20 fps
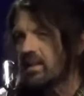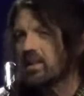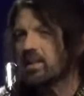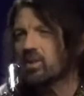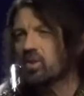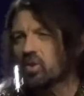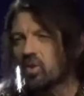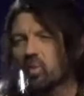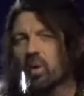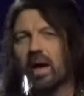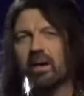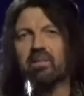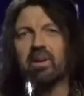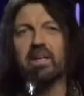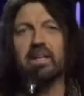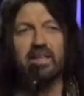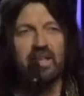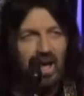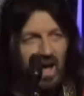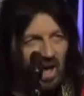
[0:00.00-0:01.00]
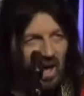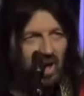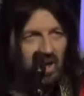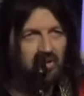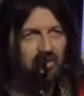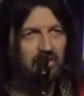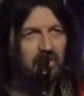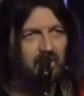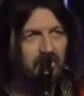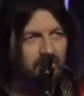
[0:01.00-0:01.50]
You have a God,
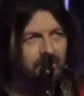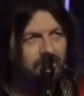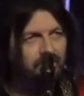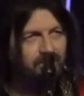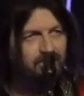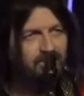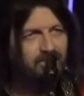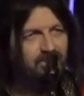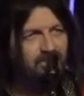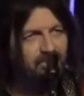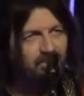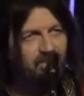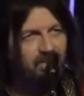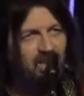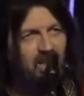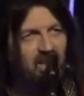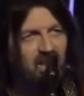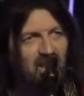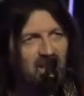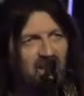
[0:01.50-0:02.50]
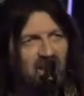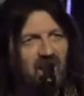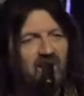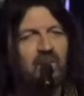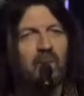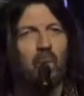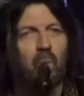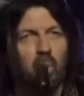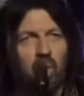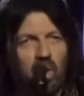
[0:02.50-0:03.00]
and
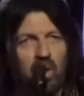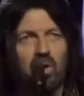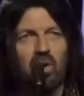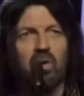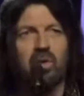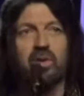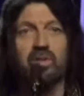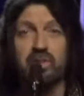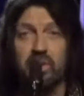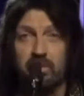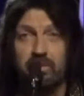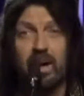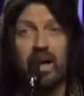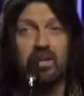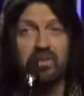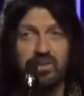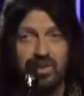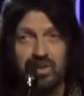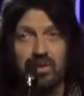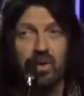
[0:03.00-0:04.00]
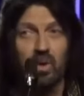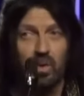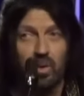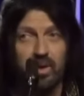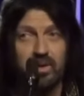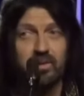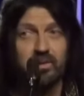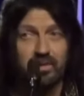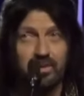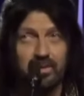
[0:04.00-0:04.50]
the world is about to know it.